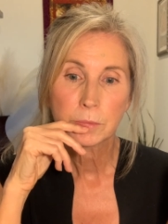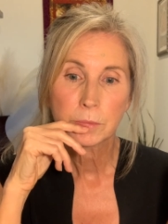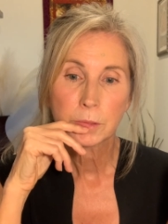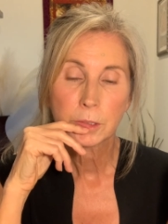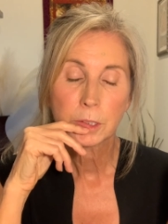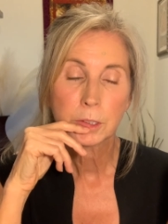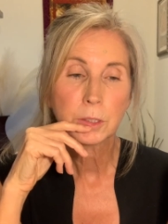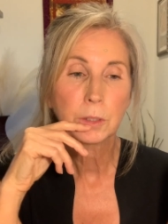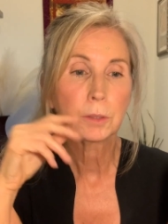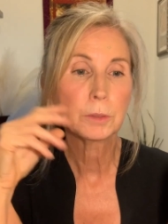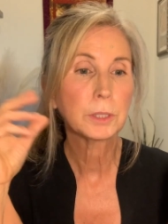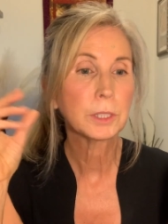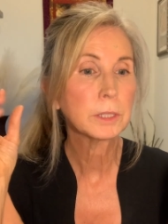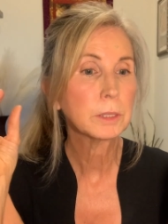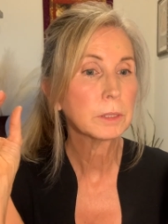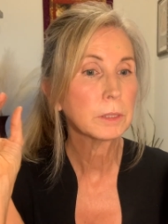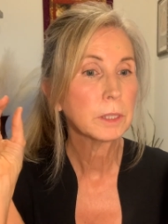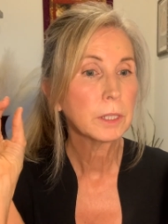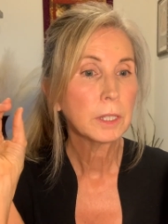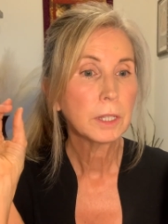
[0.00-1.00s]
So just
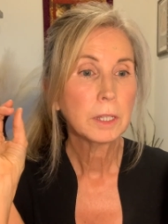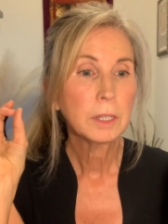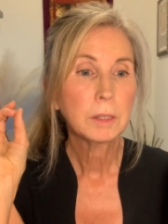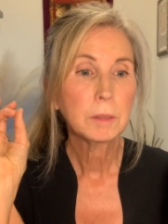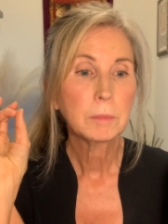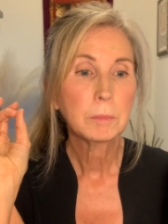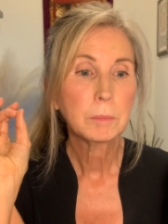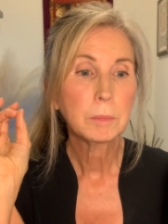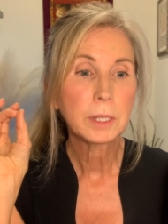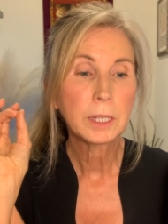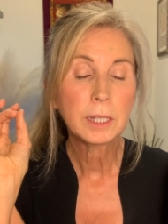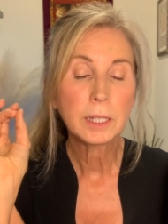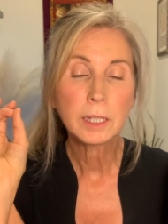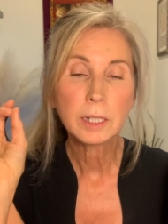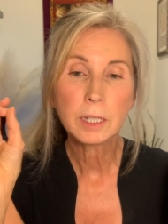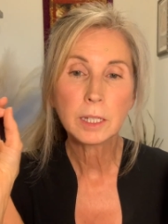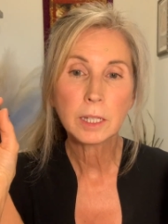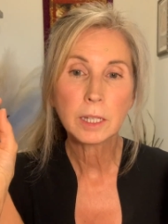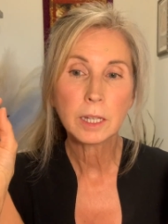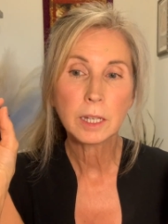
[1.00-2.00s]
begin
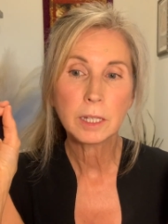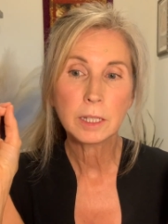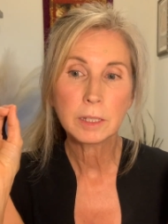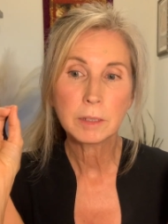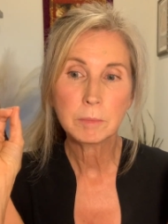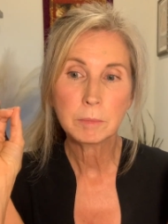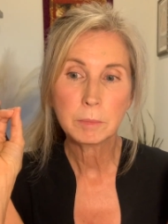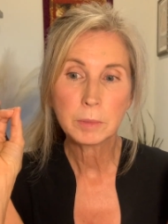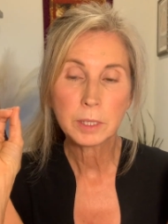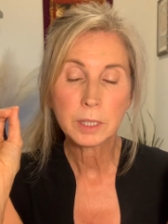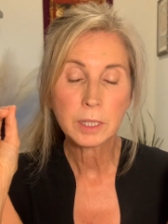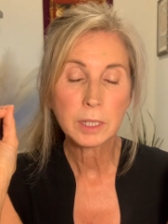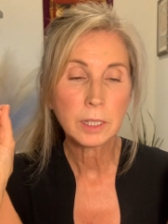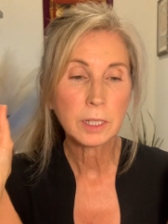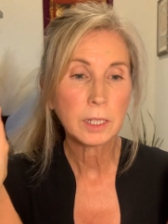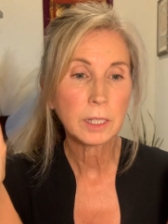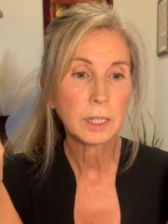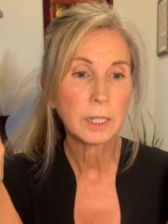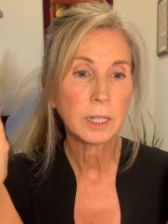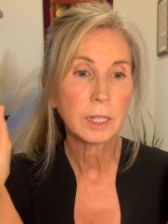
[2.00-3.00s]
again, begin
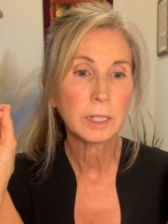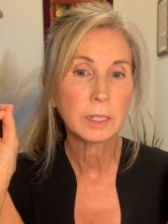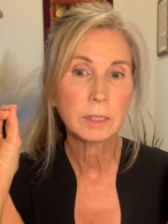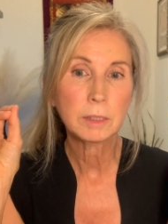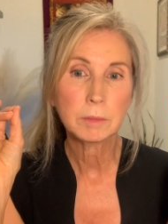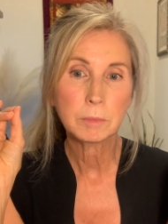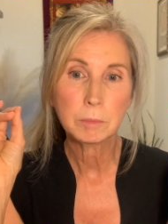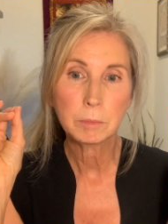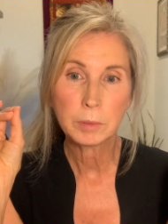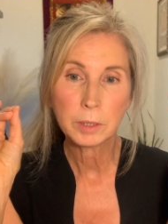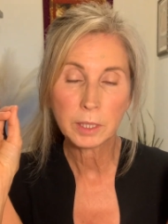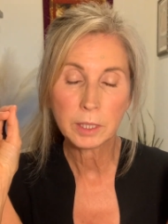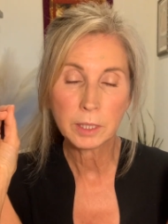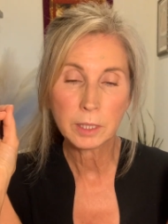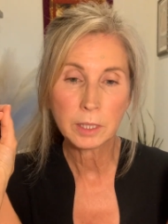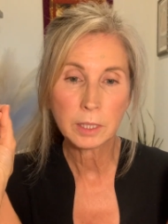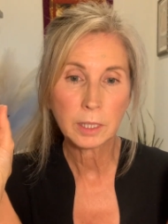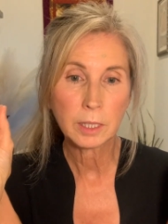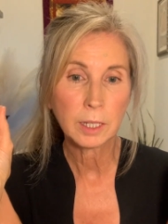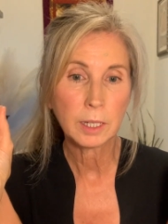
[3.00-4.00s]
again, begin
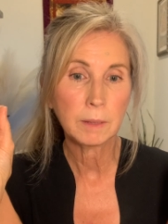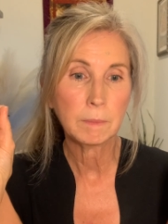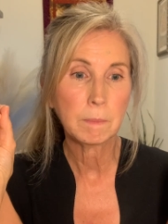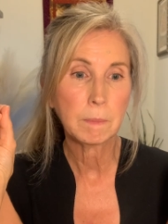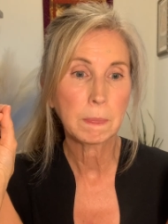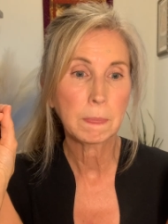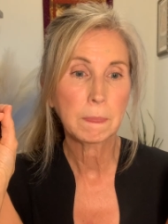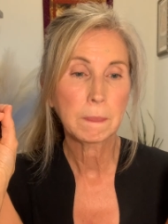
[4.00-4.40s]
again.